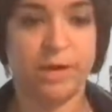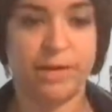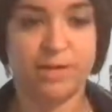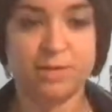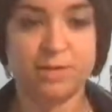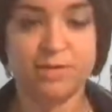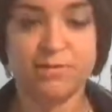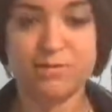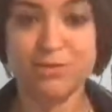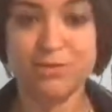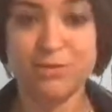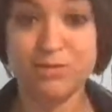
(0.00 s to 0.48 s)
All
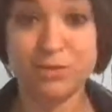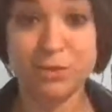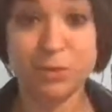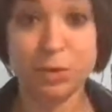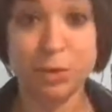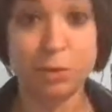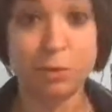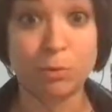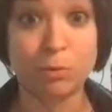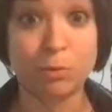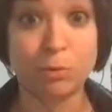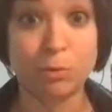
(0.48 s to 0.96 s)
right,
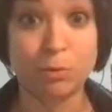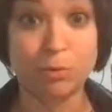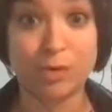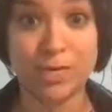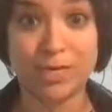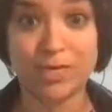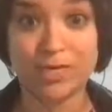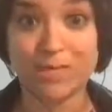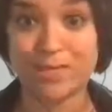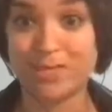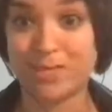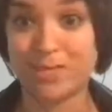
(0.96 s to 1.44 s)
so
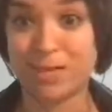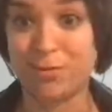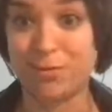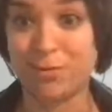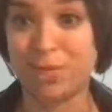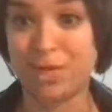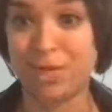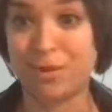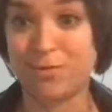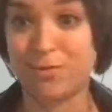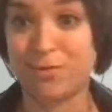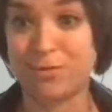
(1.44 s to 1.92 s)
we'll try this
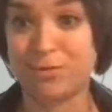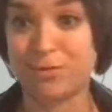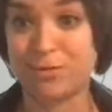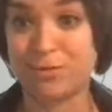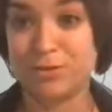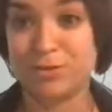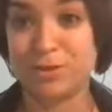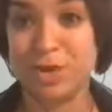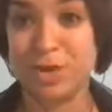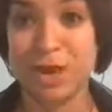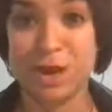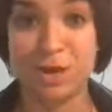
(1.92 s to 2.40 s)
again with
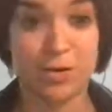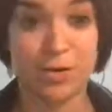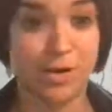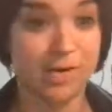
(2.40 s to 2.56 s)
headphones.